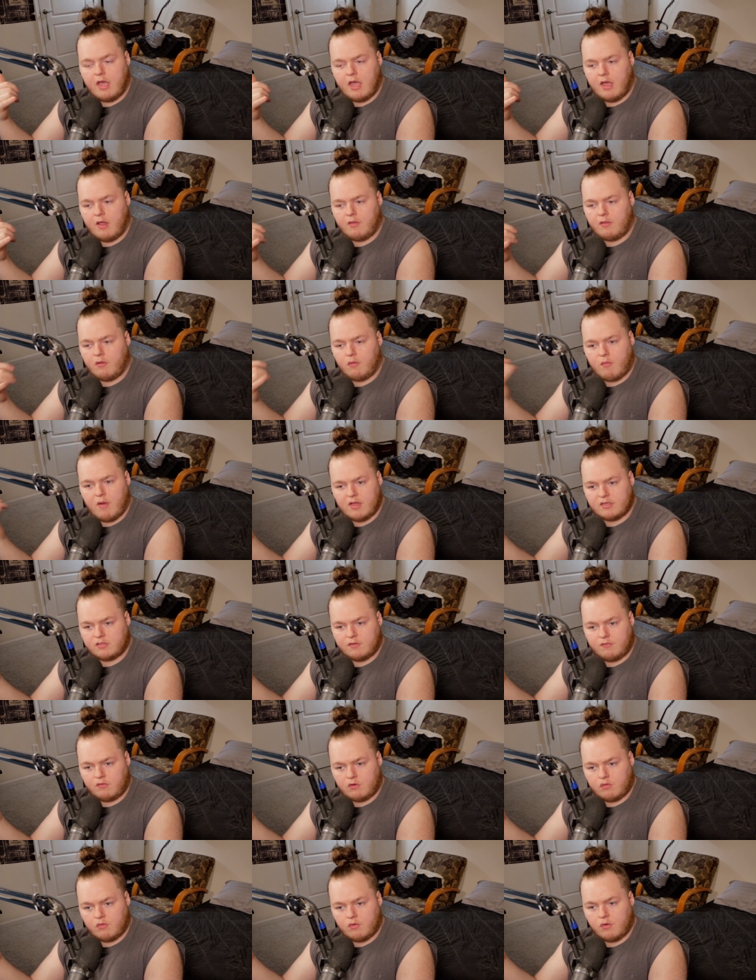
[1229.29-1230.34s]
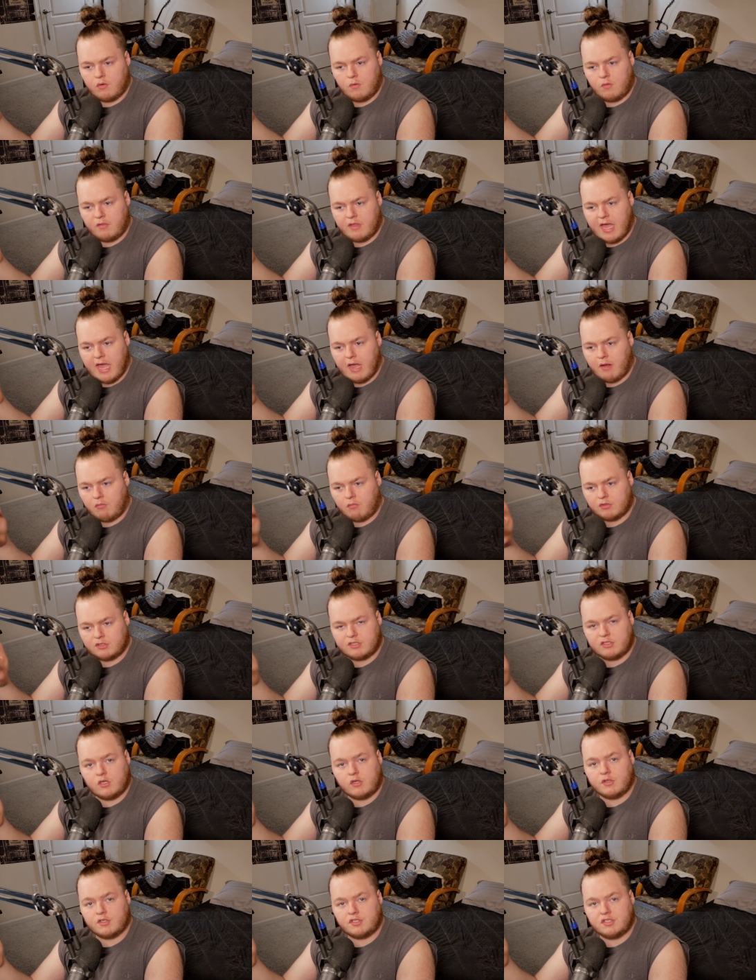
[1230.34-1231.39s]
and the rest of the crew that were
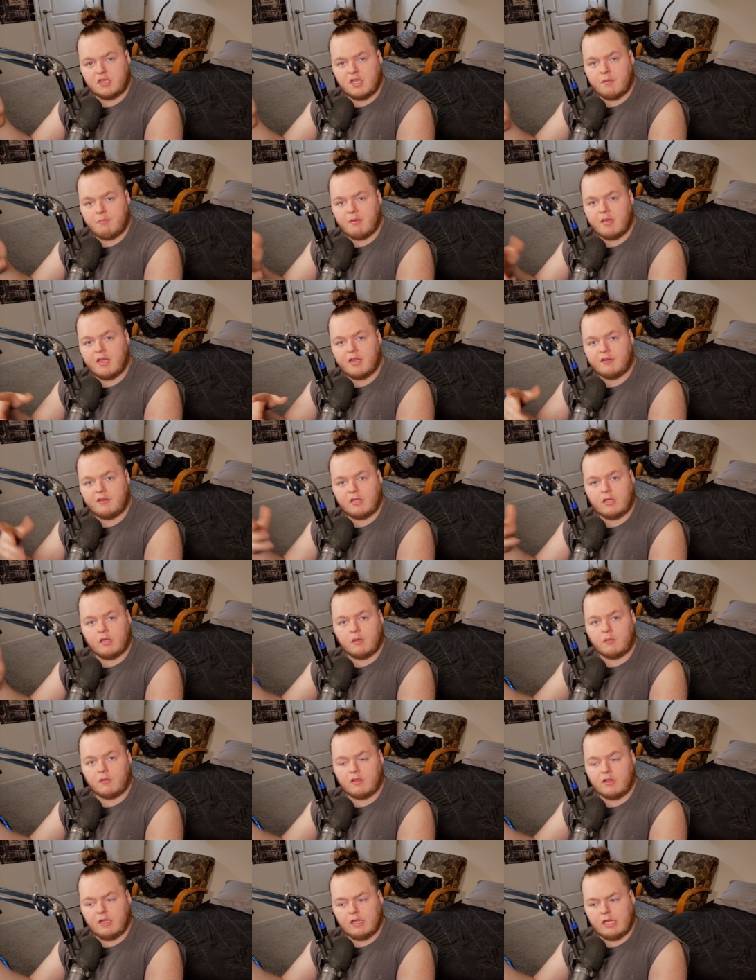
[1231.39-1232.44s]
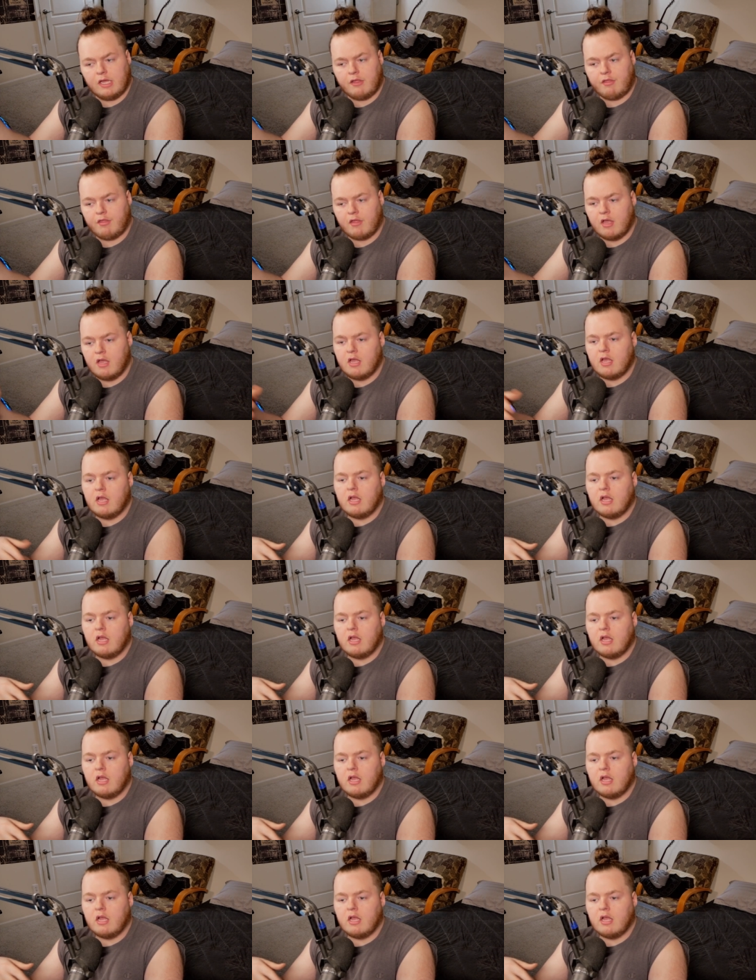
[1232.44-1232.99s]
still on the ship and dealing with Lilith.